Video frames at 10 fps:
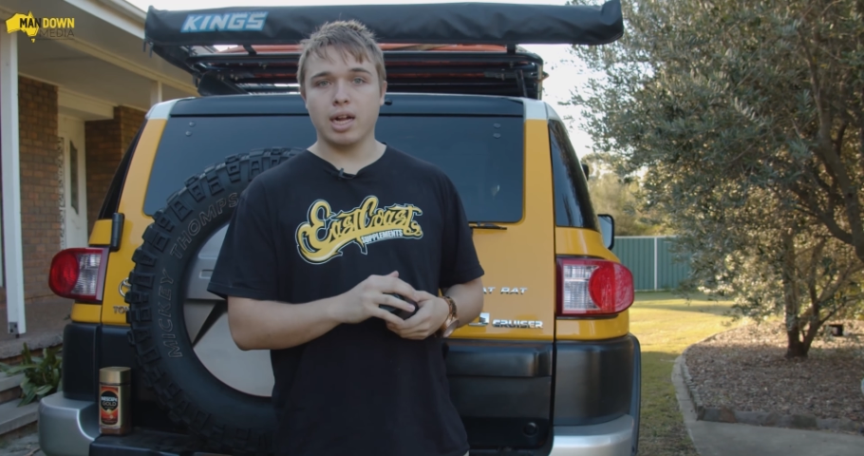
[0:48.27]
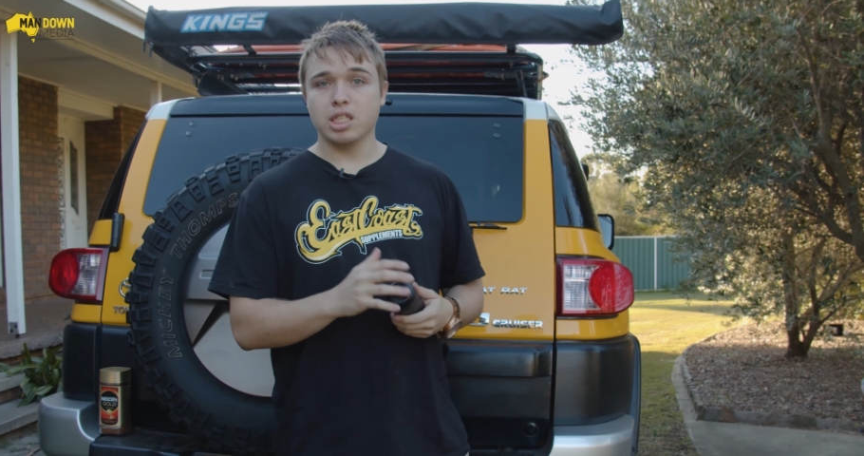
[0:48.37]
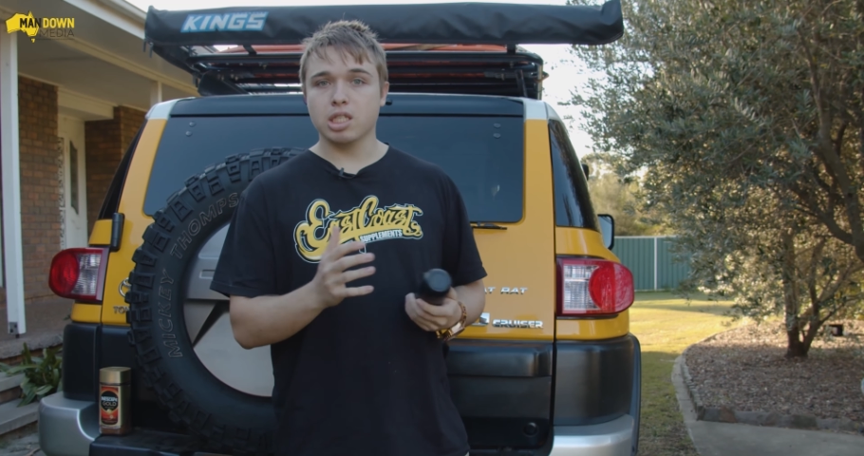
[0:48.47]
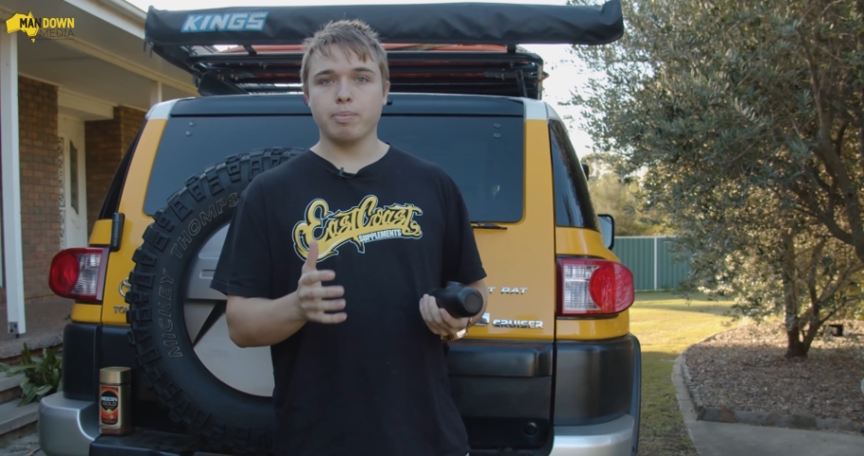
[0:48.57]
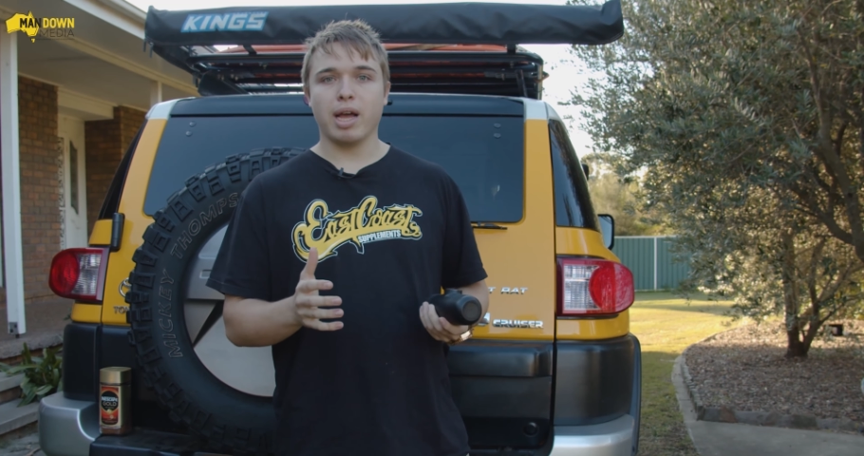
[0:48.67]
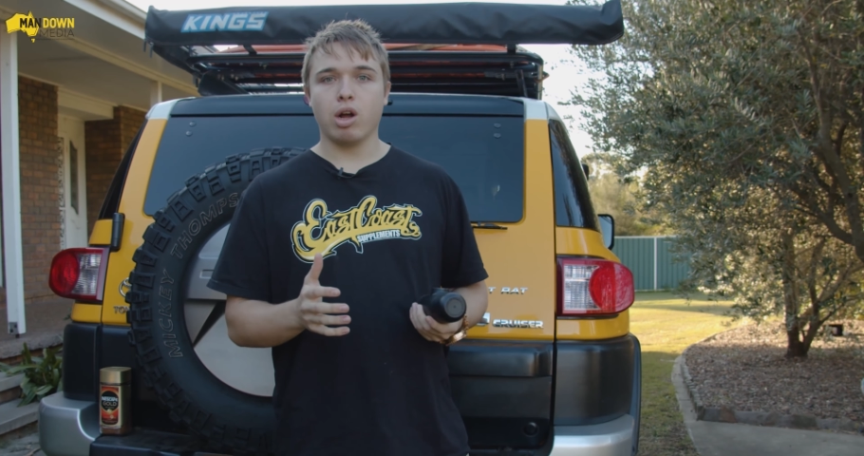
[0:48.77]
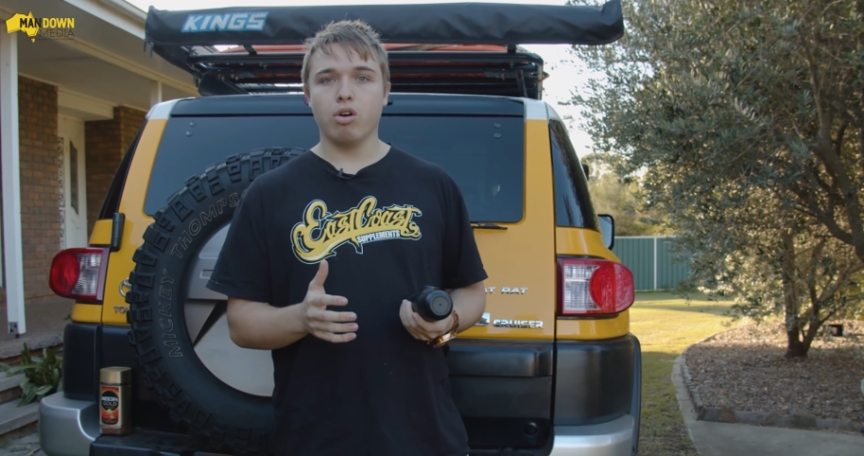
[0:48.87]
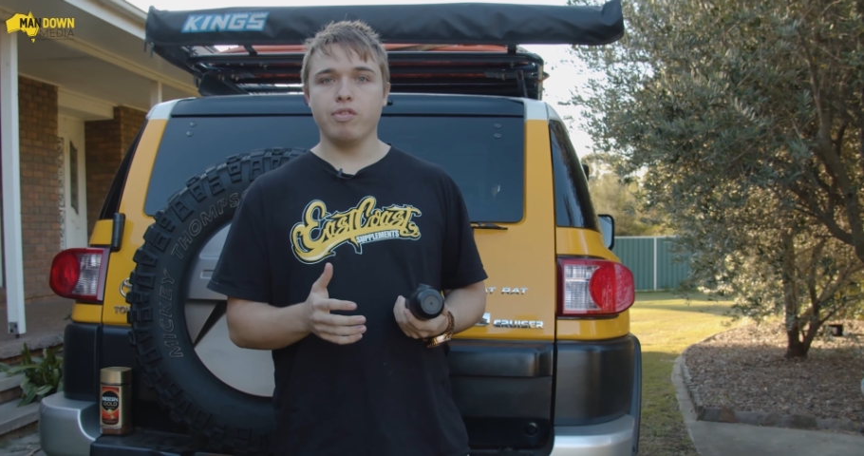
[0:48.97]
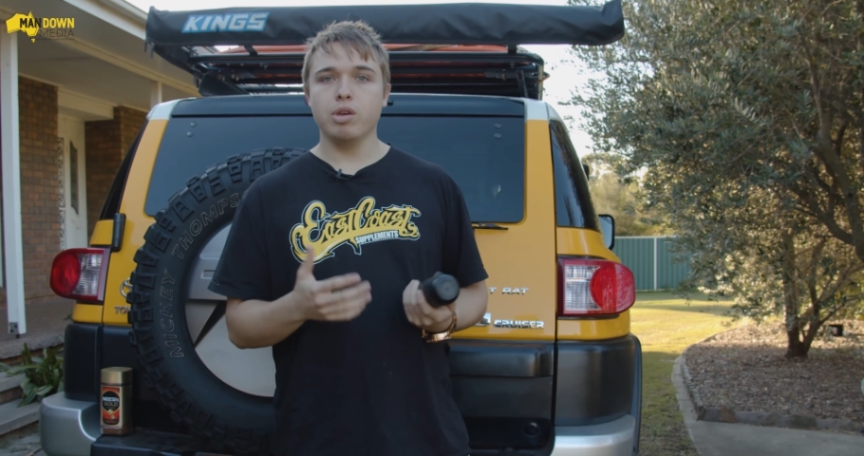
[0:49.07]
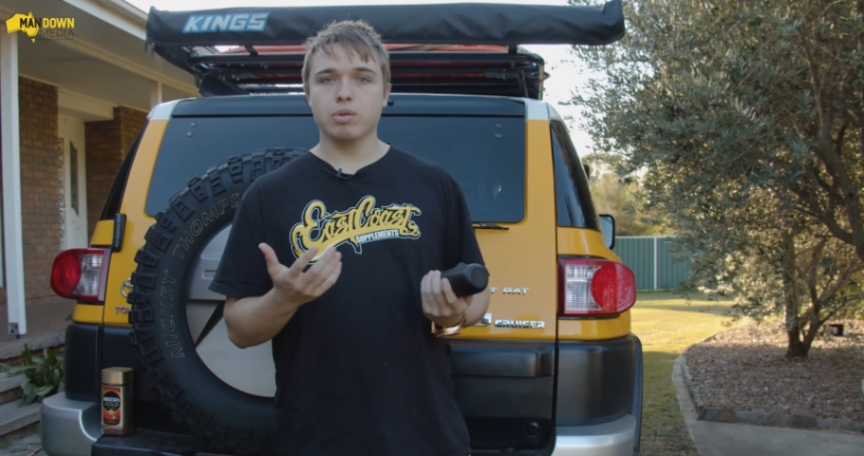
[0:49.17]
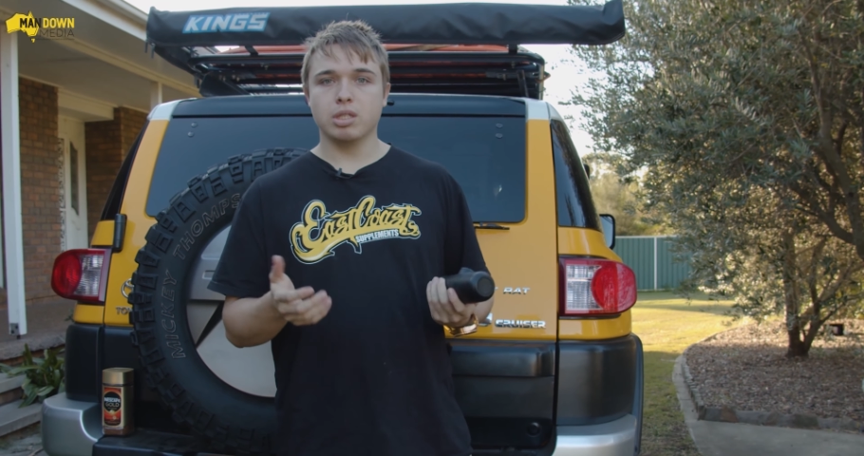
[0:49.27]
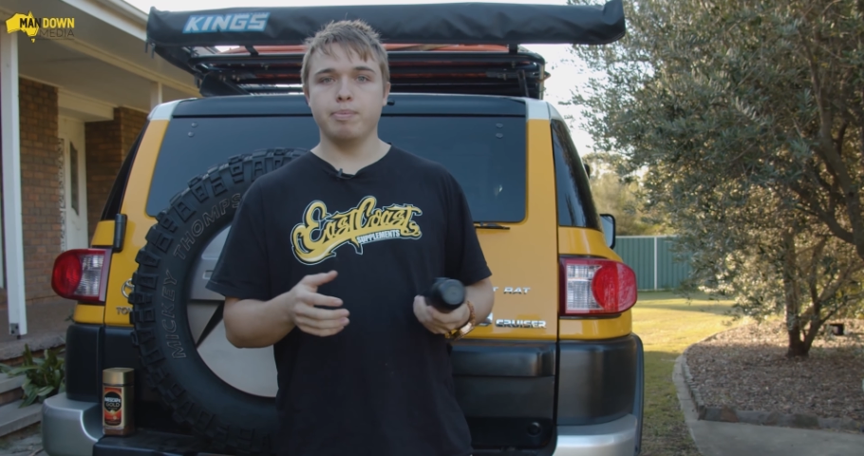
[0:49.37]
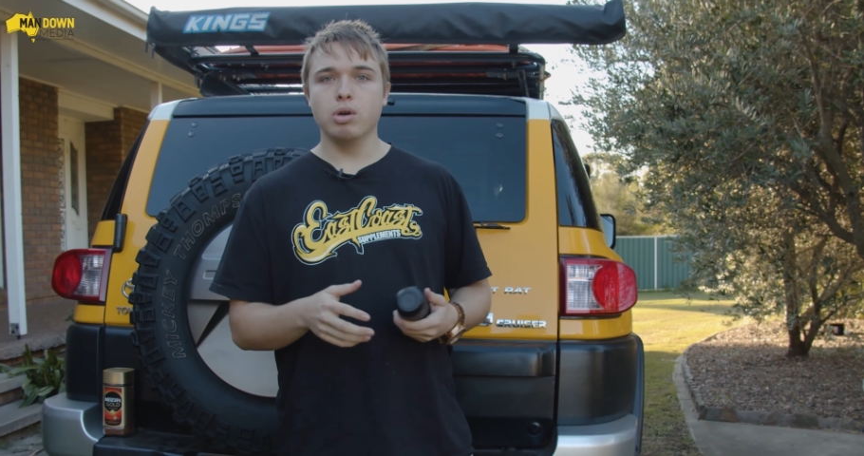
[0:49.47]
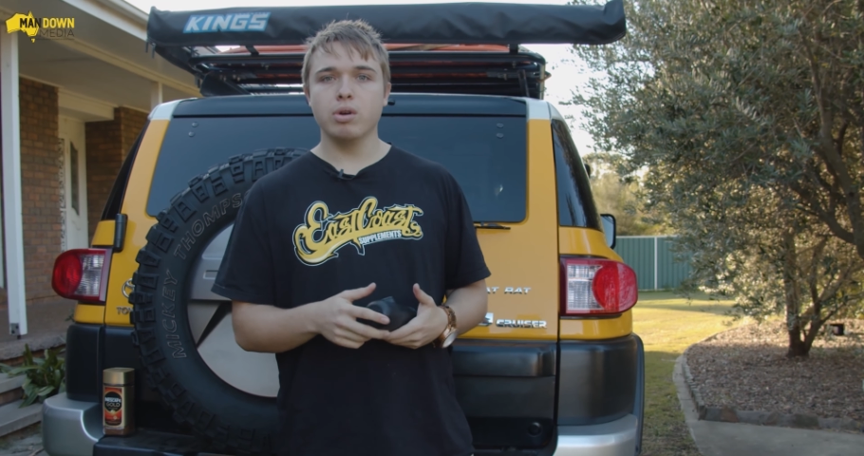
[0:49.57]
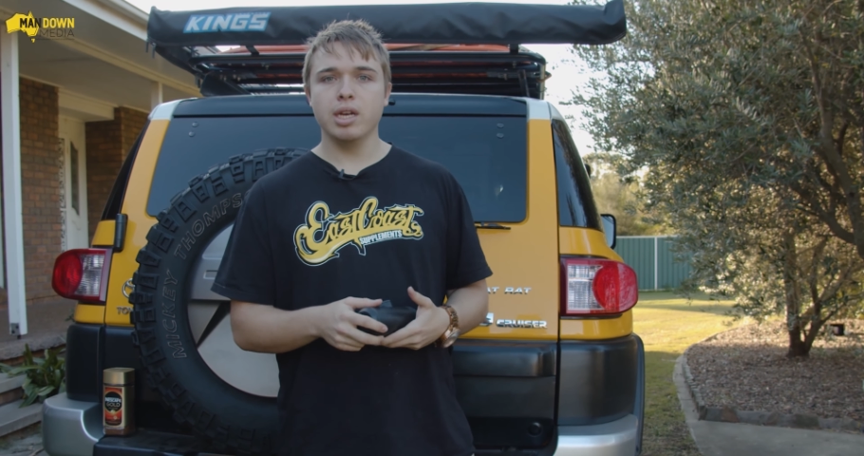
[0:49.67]
just a black coffee, you want
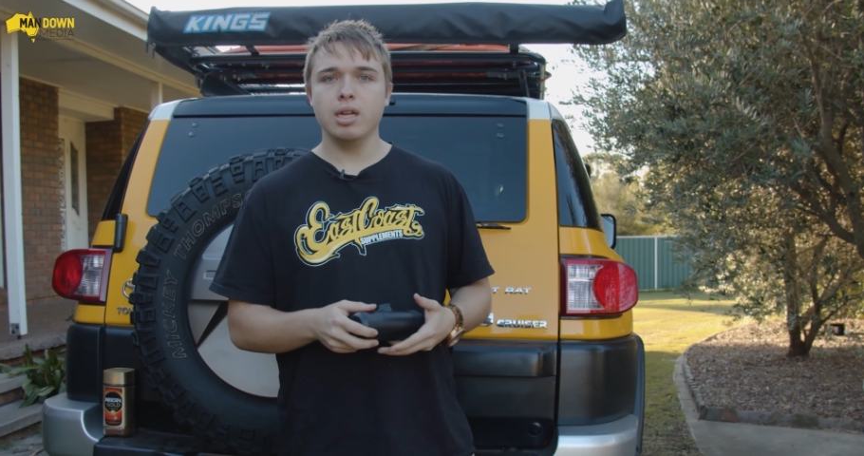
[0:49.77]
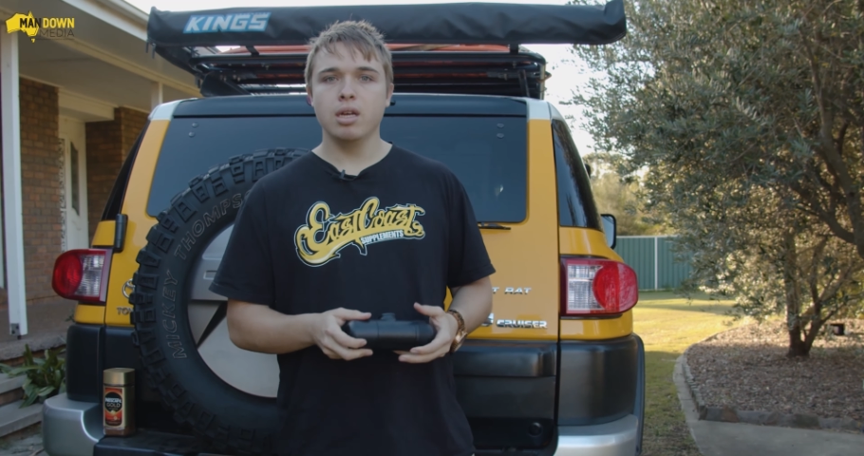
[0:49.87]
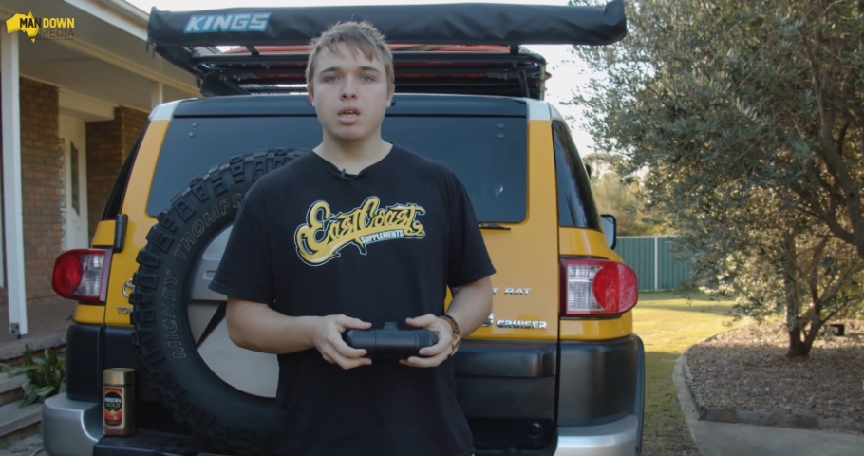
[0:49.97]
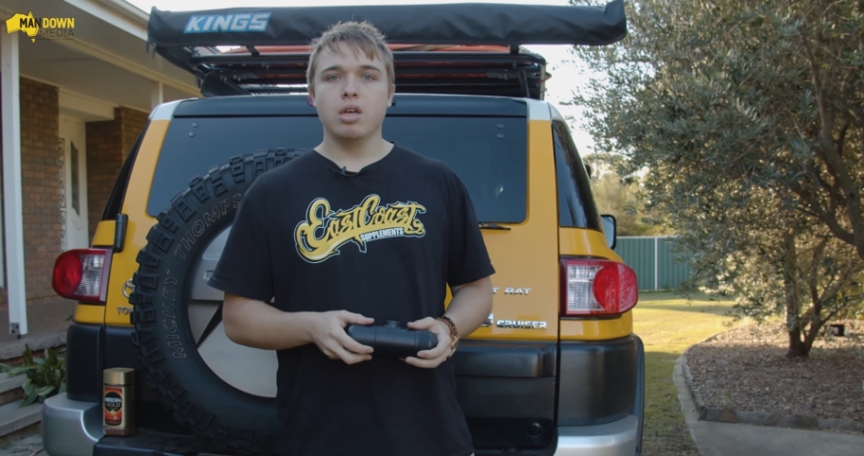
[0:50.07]
some milk in it,